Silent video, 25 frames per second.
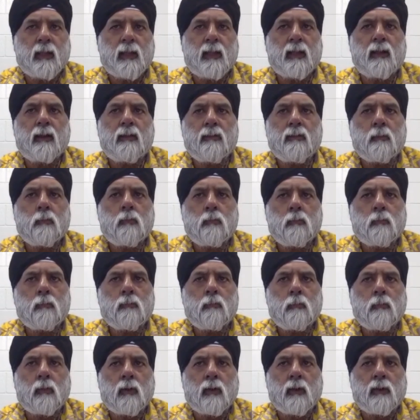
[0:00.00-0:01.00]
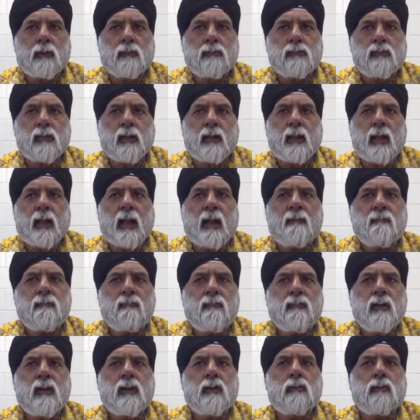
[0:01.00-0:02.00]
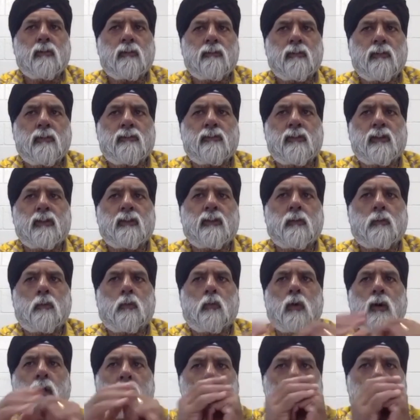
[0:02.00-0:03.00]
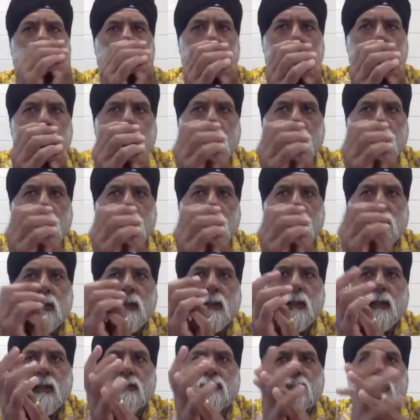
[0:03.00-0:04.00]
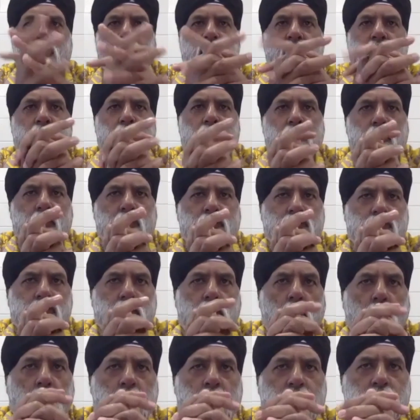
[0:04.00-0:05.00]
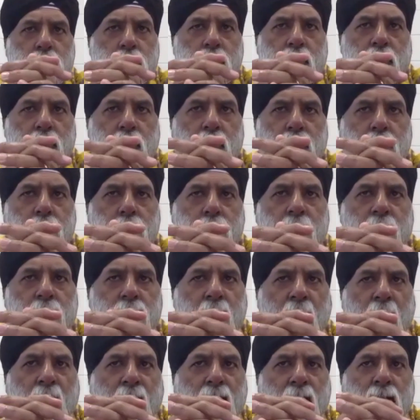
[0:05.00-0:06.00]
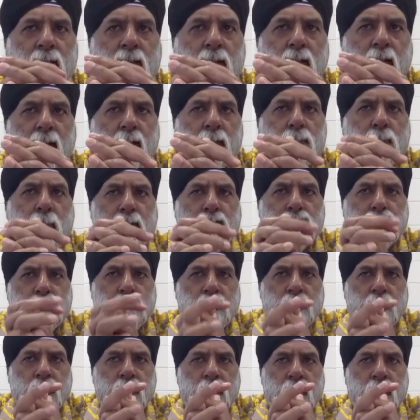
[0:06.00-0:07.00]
In other words, that every university in the world is given the opportunity to be ranked and measured